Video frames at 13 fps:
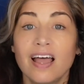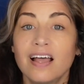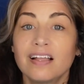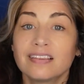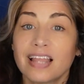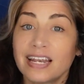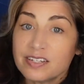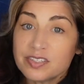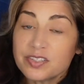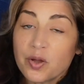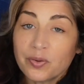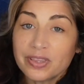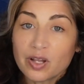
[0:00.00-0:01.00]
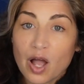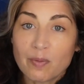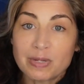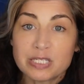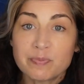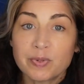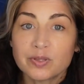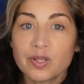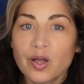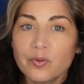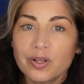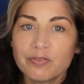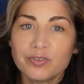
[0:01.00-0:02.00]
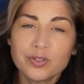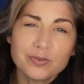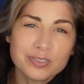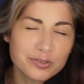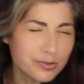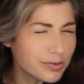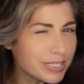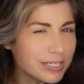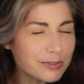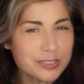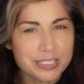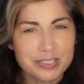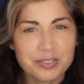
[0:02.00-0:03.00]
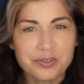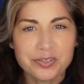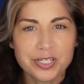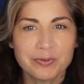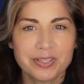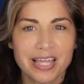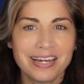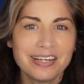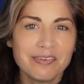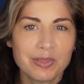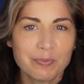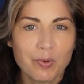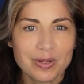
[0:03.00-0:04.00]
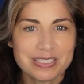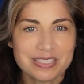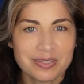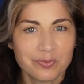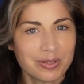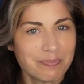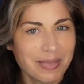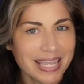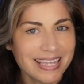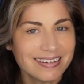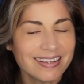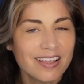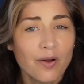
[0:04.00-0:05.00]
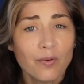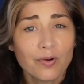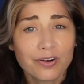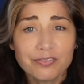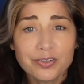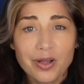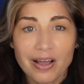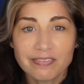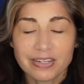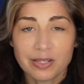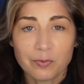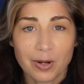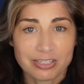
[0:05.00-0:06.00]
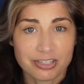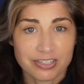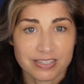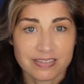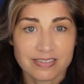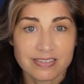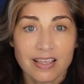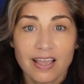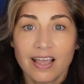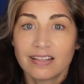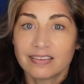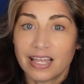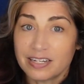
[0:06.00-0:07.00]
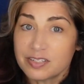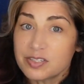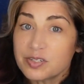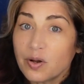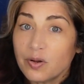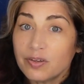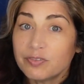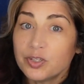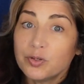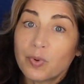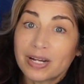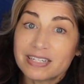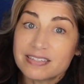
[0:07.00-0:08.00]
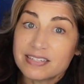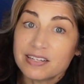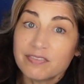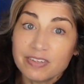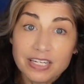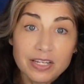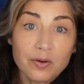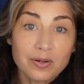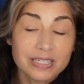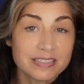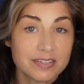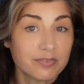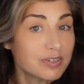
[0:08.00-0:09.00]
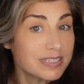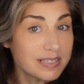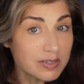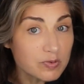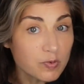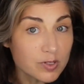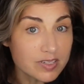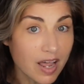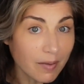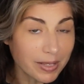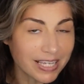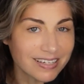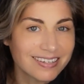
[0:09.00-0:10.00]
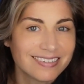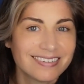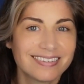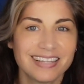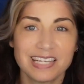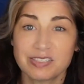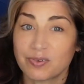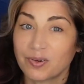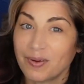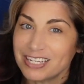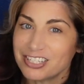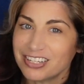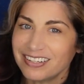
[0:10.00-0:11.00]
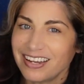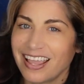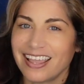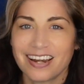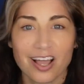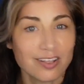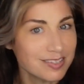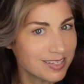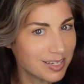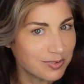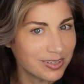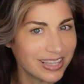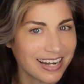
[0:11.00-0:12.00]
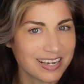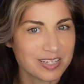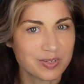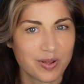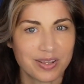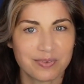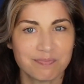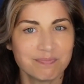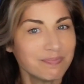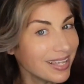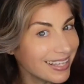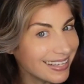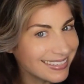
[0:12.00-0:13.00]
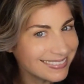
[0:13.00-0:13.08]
Let us know in the comments below if you agree or disagree with any of the points that we made, or if you have any questions. Let us know if you want to see a video on a different Salesforce topic. Thanks for watching, and I'll see you in the next one. Bye.